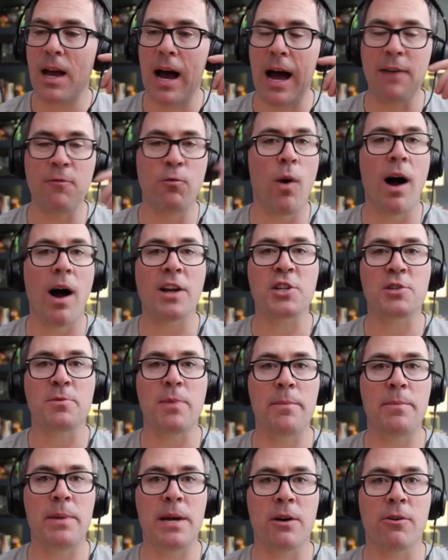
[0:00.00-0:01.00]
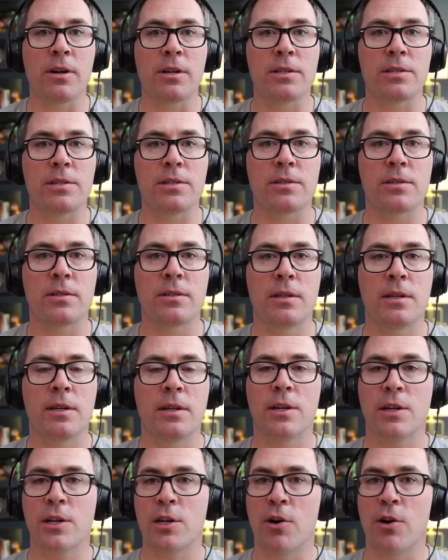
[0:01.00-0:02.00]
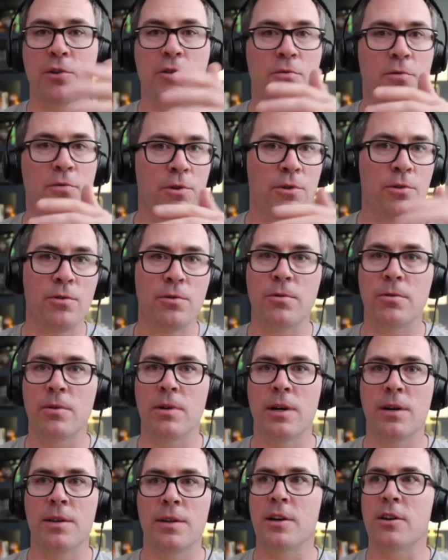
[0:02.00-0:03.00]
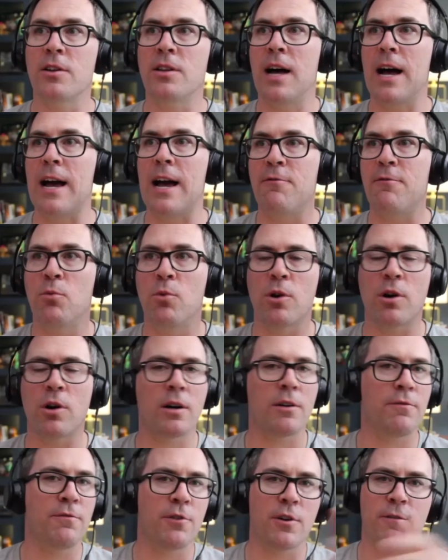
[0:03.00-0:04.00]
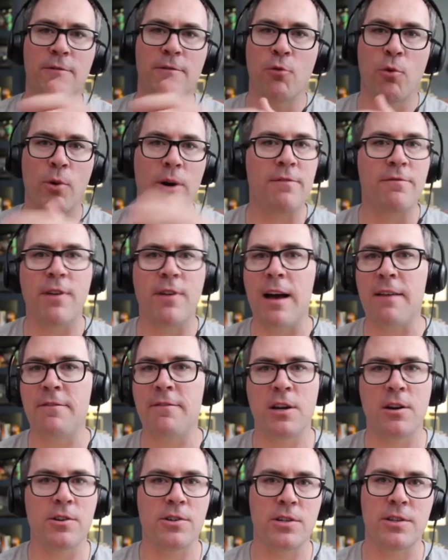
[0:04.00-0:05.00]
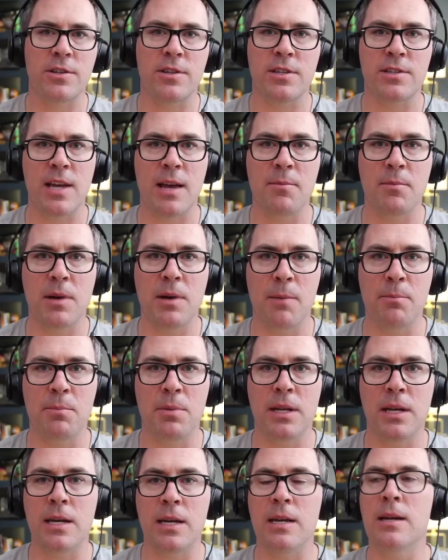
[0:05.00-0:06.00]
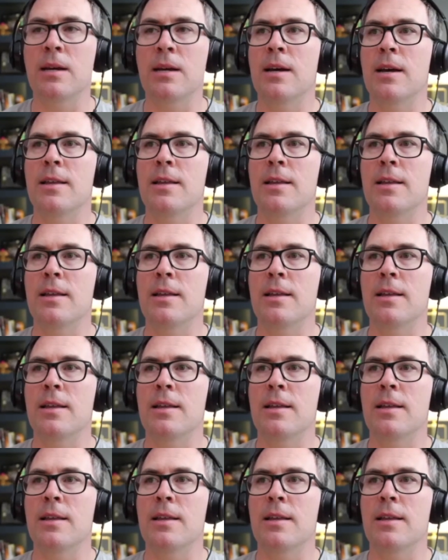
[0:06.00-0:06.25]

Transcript: I've watched my parents go through their life, work for 45 years at the same company,